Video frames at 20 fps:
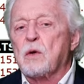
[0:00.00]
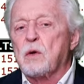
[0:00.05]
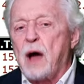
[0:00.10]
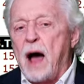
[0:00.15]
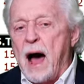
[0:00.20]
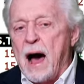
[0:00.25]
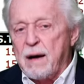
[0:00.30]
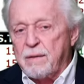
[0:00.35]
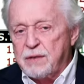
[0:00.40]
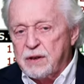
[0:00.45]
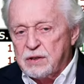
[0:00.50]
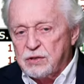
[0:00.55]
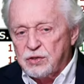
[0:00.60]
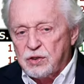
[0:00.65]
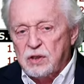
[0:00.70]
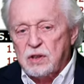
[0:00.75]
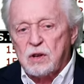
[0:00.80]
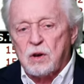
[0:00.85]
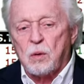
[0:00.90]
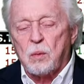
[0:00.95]

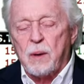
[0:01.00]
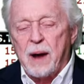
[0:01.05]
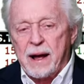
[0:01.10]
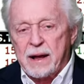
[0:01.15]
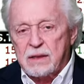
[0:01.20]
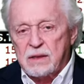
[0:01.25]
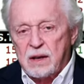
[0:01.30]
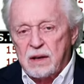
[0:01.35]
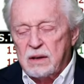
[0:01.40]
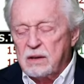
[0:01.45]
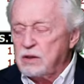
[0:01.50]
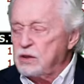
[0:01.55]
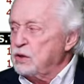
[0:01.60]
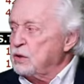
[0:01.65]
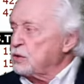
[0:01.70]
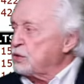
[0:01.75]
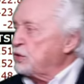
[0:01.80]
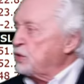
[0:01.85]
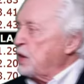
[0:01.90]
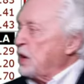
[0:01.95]
obviously correcting.
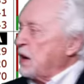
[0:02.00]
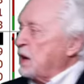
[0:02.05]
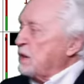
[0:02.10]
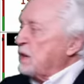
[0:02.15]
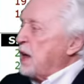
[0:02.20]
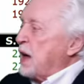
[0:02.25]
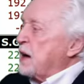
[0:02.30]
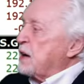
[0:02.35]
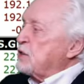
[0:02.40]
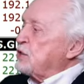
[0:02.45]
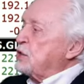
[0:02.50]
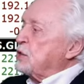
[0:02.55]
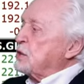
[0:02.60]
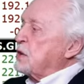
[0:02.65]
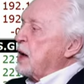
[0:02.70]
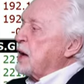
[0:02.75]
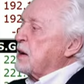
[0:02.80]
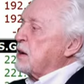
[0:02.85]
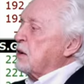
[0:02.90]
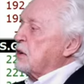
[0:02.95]
You're seeing that as you
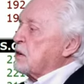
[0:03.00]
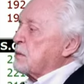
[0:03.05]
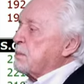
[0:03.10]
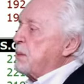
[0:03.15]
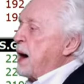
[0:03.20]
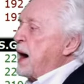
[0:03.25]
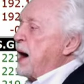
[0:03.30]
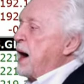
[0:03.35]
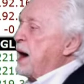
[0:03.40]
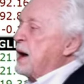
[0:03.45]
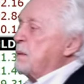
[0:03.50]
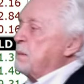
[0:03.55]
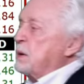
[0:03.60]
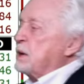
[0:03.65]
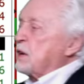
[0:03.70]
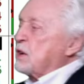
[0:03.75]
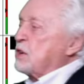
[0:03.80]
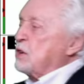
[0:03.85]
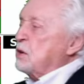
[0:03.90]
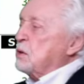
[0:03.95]
take a look behind me,
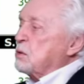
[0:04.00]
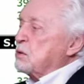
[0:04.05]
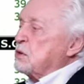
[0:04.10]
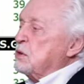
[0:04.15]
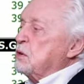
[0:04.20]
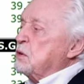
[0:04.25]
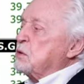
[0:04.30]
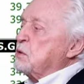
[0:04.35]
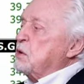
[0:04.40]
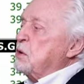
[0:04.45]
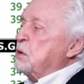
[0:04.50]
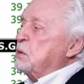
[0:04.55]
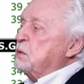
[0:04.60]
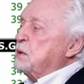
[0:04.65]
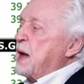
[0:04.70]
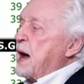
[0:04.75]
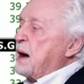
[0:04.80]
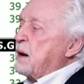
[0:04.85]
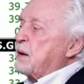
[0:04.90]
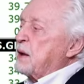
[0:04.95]
the Q Q Q
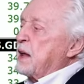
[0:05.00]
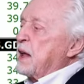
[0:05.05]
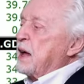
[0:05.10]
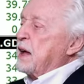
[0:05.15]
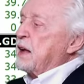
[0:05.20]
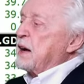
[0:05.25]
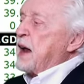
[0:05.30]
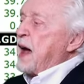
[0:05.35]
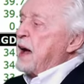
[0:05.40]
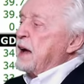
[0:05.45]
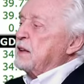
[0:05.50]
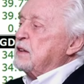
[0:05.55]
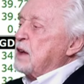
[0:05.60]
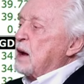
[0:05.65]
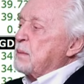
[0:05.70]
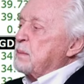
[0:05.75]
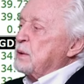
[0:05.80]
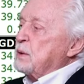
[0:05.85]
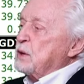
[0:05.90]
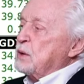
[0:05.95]
down again, I
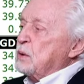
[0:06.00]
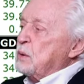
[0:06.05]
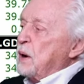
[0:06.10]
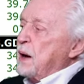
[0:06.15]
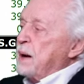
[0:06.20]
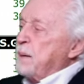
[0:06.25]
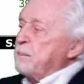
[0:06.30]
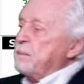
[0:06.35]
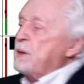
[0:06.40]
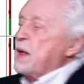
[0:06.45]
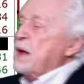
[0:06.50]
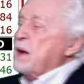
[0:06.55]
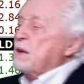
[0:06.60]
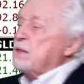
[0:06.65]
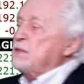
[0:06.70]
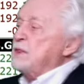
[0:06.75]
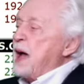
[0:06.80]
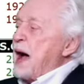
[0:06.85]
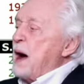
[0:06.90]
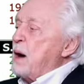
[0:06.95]
W M.
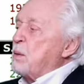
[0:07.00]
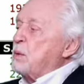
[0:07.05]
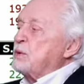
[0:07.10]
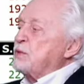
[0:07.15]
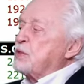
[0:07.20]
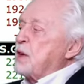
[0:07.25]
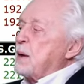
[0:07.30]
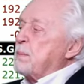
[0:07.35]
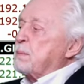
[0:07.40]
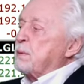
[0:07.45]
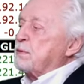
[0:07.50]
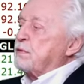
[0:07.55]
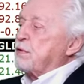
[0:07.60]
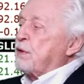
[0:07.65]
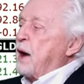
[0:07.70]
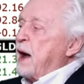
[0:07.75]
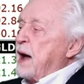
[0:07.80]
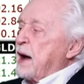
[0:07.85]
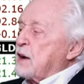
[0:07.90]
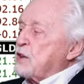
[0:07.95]
Dow is up a
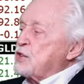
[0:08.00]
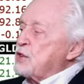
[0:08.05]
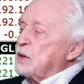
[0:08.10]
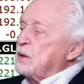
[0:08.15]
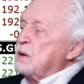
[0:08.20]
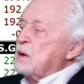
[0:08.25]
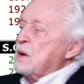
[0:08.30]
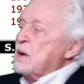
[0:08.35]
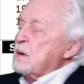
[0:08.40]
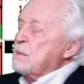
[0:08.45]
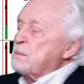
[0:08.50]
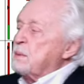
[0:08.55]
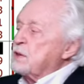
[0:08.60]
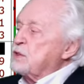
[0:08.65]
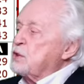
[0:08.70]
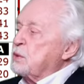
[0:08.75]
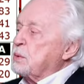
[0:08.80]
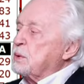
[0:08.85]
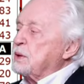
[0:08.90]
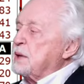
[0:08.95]
fraction, but
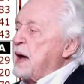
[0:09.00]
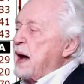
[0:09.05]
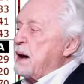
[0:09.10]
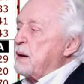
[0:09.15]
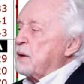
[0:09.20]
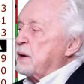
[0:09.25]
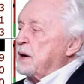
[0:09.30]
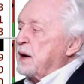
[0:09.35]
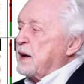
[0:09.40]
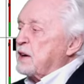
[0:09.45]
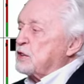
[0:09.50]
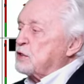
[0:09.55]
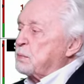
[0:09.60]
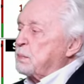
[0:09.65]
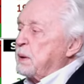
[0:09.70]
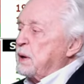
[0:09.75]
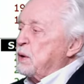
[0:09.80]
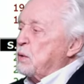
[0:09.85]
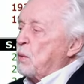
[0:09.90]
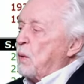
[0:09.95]
you were down in S
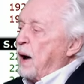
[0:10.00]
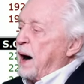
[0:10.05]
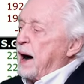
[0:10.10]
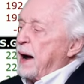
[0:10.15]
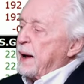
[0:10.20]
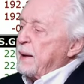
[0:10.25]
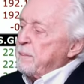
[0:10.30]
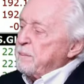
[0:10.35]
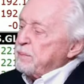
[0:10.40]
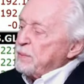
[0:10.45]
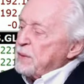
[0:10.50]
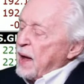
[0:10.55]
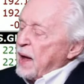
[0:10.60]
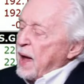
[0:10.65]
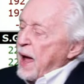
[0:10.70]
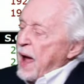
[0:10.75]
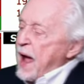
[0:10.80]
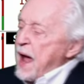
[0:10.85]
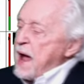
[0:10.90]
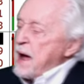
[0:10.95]
P Y.
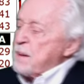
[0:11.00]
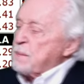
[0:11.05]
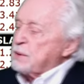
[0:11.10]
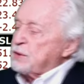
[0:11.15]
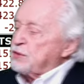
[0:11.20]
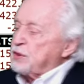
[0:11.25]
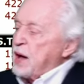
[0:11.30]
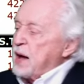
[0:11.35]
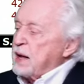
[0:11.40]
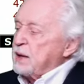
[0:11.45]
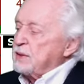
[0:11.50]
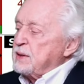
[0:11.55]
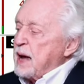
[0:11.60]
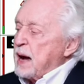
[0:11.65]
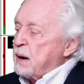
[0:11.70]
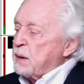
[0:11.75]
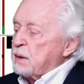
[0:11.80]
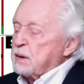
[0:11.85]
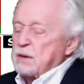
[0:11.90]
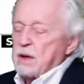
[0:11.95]
Amazon
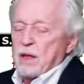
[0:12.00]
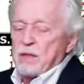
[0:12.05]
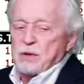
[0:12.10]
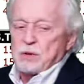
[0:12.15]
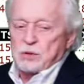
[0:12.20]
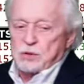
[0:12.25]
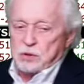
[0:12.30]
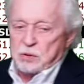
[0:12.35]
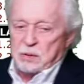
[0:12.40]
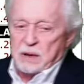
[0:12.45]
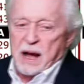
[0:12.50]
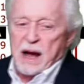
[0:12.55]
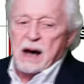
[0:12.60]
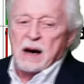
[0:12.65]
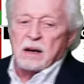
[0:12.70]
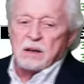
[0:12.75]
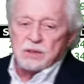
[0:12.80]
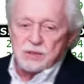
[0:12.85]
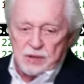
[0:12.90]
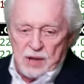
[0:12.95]
down another two
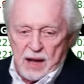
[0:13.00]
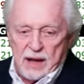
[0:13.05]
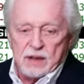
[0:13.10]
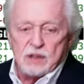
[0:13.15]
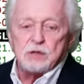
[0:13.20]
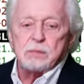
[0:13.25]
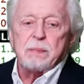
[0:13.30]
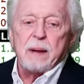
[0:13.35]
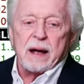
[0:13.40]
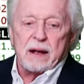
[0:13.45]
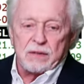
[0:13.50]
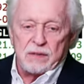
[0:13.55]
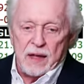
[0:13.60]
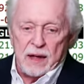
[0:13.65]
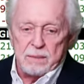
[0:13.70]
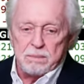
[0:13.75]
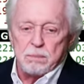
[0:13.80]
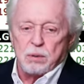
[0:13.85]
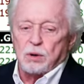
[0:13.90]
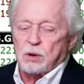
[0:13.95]
dollars. I expect
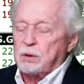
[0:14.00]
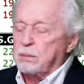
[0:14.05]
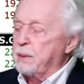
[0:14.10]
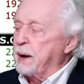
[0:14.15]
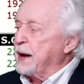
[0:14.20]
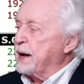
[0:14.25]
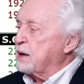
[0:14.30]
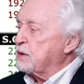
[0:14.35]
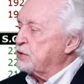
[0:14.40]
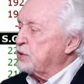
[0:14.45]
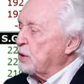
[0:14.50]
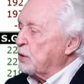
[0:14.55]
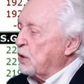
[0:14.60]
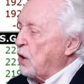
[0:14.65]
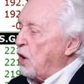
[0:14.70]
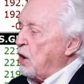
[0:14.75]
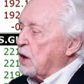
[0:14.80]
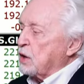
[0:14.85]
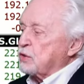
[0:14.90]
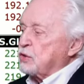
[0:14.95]
that pullback, so
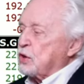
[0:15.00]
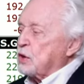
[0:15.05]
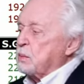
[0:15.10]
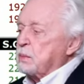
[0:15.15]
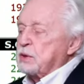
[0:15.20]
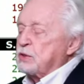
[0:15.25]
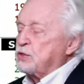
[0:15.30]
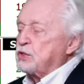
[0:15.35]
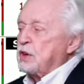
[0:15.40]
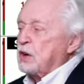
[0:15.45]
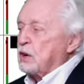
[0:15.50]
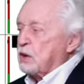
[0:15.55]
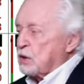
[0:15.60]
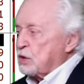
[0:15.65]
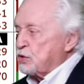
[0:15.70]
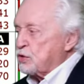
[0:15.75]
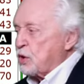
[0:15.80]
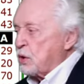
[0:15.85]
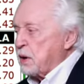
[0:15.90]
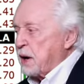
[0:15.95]
long-term it still
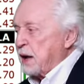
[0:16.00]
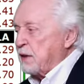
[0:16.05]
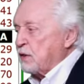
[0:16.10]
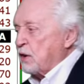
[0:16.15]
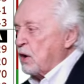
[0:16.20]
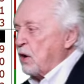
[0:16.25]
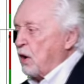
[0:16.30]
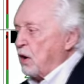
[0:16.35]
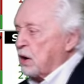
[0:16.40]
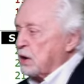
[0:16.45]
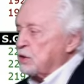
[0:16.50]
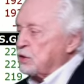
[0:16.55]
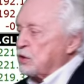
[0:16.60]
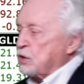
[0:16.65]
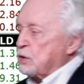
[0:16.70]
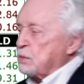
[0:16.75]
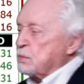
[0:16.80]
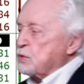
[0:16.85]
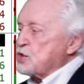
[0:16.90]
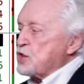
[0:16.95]
looks good on the
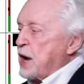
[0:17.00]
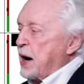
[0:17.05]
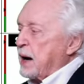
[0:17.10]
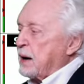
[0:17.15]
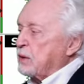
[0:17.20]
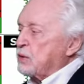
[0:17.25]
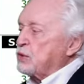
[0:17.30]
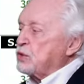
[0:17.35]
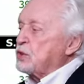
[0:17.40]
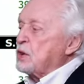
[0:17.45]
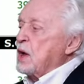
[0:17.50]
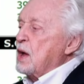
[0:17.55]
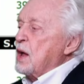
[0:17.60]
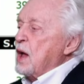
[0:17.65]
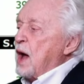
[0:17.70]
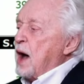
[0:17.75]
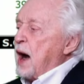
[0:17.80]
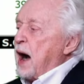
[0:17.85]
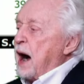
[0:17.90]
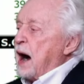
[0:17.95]
long-term
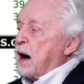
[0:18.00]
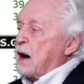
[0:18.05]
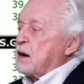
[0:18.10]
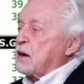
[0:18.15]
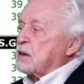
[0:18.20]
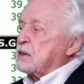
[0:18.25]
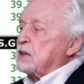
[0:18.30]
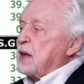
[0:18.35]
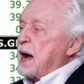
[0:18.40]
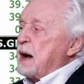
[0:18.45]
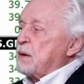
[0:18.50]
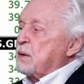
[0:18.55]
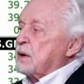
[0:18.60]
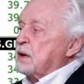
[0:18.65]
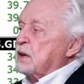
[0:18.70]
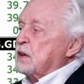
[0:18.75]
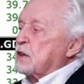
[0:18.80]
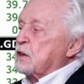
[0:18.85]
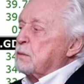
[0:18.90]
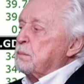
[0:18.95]
charts. ARK down a
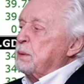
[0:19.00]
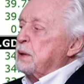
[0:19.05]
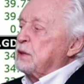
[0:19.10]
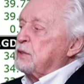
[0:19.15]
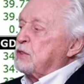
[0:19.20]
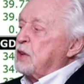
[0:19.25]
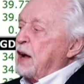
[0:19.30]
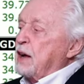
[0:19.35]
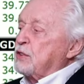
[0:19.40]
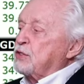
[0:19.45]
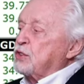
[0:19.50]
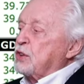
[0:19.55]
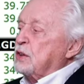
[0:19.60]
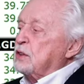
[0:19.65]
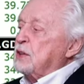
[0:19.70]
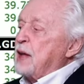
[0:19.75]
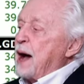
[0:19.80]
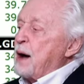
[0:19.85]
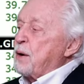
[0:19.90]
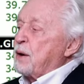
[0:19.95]
little bit, Tesla
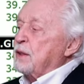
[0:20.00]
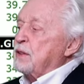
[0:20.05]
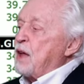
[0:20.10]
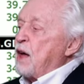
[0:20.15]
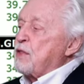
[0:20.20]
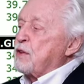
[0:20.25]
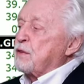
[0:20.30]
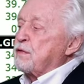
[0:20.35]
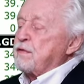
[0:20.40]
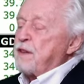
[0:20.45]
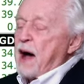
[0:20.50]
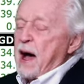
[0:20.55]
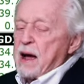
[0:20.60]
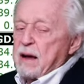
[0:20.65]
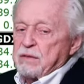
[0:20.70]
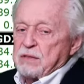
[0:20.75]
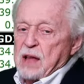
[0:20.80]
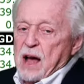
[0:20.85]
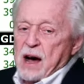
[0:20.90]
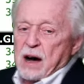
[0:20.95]
down another
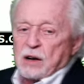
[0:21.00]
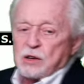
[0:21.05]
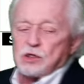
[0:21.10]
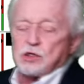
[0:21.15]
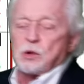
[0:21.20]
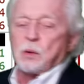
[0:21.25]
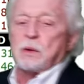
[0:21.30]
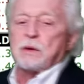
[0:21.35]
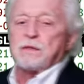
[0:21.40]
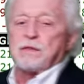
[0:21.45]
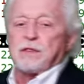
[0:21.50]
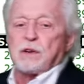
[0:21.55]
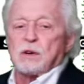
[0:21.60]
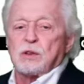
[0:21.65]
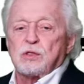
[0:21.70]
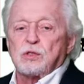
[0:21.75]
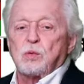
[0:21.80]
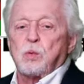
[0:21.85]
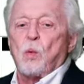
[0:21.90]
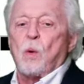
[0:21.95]
five dollars. So at
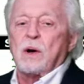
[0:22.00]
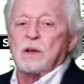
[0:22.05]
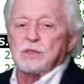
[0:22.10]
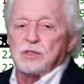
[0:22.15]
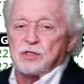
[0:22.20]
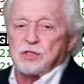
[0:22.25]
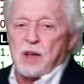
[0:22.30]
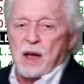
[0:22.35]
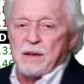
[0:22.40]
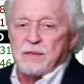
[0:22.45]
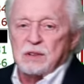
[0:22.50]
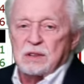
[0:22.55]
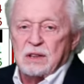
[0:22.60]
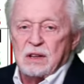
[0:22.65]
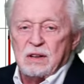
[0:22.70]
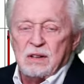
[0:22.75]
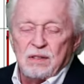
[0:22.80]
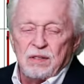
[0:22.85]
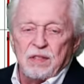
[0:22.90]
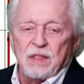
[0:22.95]
first one
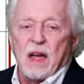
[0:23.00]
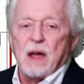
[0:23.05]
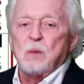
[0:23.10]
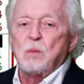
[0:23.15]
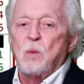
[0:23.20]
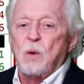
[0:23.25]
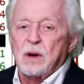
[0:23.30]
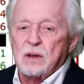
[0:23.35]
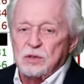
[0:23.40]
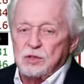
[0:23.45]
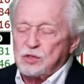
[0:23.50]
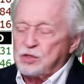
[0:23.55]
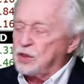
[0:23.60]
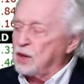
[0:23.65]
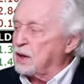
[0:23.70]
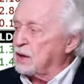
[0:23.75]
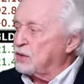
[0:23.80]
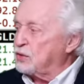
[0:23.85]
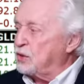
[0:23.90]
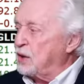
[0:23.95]
seventy, then one
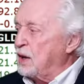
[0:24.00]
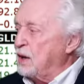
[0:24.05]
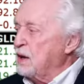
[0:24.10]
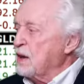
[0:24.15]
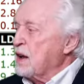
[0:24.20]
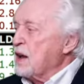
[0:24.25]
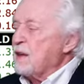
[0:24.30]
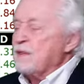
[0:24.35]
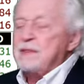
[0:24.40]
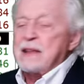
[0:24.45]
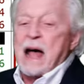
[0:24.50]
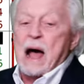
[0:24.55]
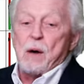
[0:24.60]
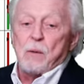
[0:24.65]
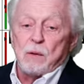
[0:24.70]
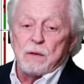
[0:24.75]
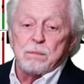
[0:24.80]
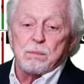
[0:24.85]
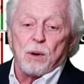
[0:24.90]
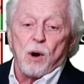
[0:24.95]
sixty. Now
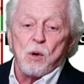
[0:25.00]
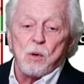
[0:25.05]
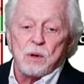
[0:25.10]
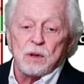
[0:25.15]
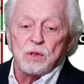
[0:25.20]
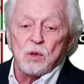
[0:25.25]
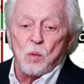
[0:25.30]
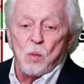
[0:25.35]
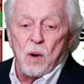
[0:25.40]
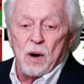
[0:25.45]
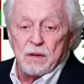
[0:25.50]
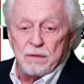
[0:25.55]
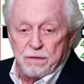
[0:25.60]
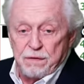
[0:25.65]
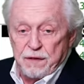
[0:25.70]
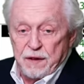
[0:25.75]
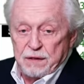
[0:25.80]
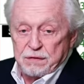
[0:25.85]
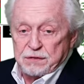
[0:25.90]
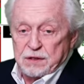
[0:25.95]
we've broken the one
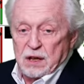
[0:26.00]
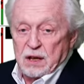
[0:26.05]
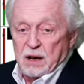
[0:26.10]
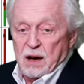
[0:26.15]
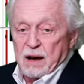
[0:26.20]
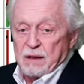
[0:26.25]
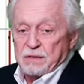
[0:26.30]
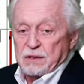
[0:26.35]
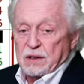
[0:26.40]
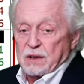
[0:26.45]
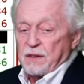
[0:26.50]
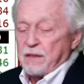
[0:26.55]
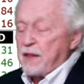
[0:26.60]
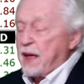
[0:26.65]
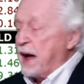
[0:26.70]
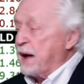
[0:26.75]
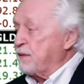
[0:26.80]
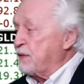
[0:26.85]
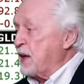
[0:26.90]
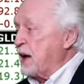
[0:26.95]
fifty level in
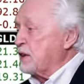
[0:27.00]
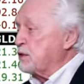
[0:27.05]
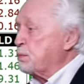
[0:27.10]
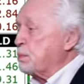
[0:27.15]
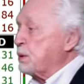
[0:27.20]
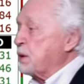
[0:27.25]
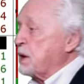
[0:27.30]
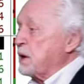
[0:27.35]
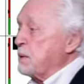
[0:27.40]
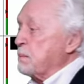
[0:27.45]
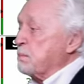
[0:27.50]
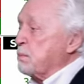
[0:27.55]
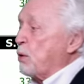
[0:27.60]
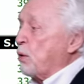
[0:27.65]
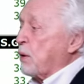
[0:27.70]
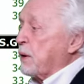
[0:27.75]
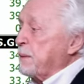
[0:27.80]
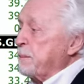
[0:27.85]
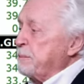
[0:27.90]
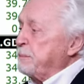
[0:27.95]
that. That's pretty
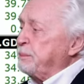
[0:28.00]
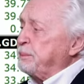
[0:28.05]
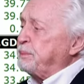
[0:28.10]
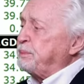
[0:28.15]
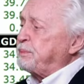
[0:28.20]
important.